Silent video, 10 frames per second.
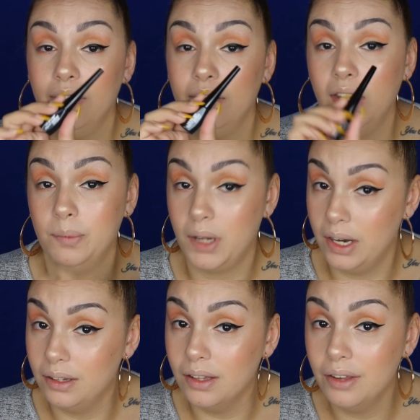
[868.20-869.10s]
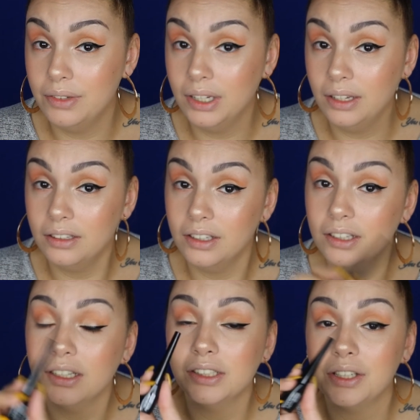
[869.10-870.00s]
that I'm kind of loving it.
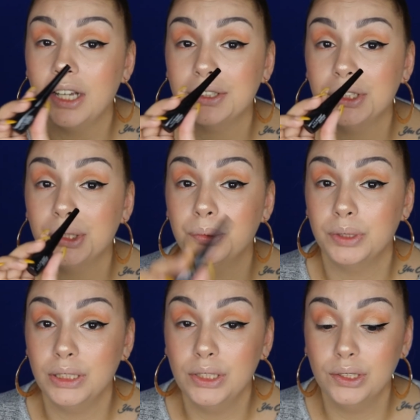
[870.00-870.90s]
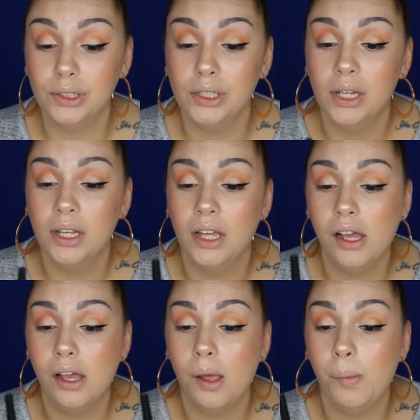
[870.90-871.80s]
It's actually really good.
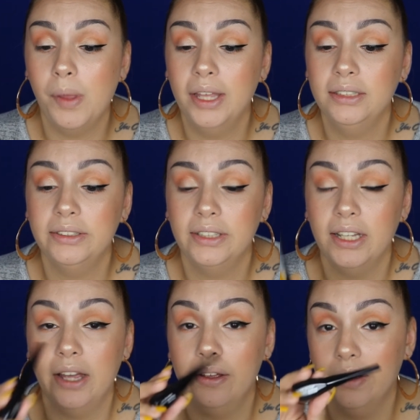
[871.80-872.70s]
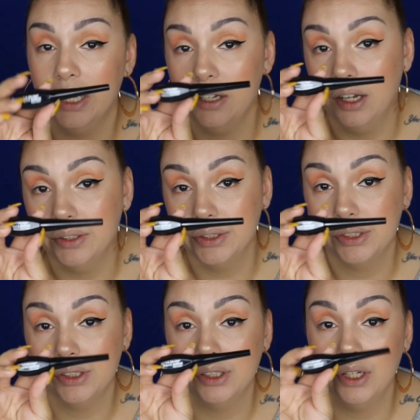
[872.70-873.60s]
It's the LA
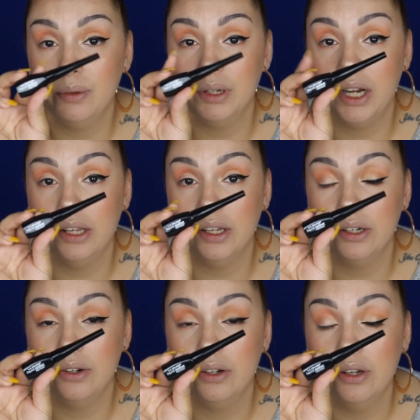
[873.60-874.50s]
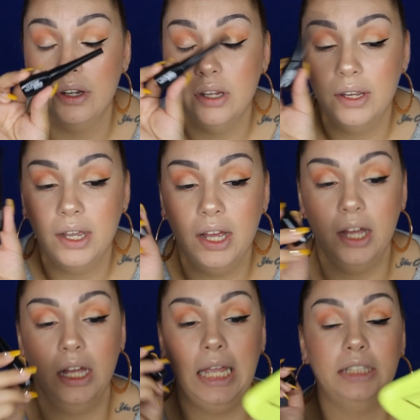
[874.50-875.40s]
Colors liquid eyeliner.
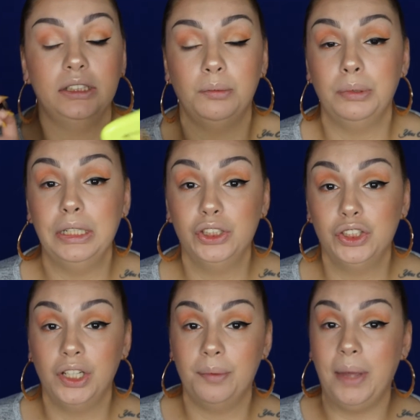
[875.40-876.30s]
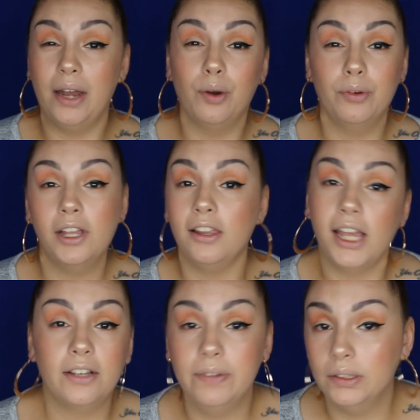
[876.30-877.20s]
It's the brush tip. I don't really
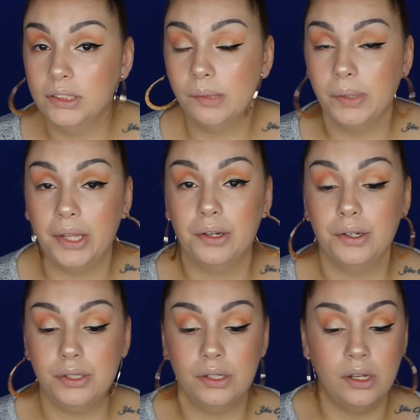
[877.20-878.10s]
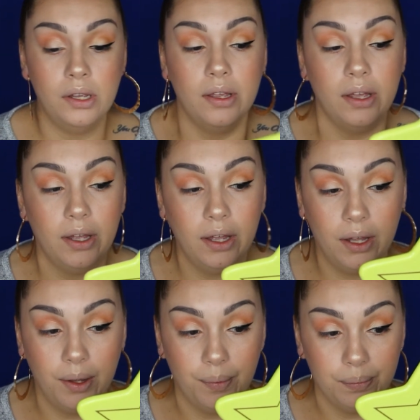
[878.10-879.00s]
like felt tip liners,
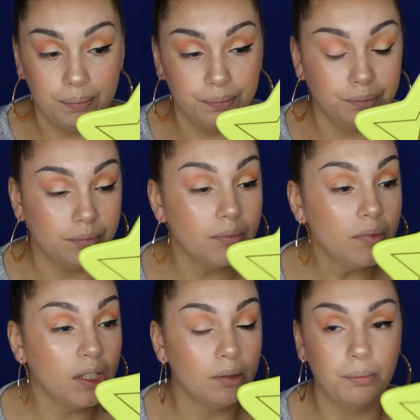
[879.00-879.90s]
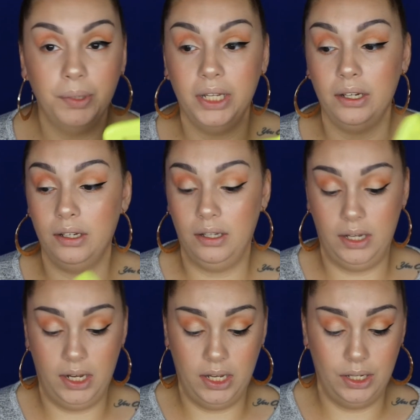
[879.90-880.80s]
but
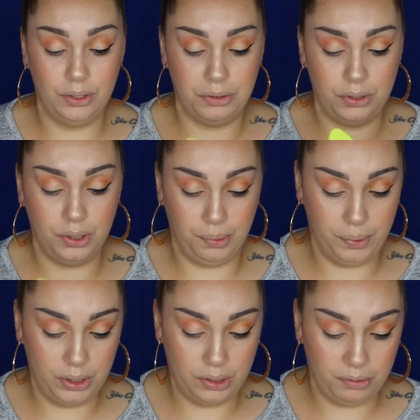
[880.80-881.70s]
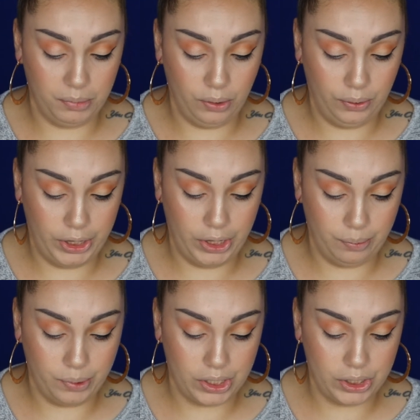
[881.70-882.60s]
it is super smooth. The
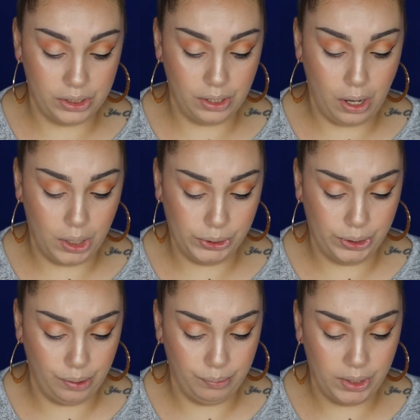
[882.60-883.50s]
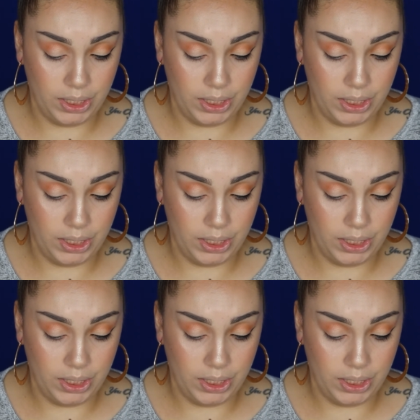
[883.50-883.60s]
brush is awesome.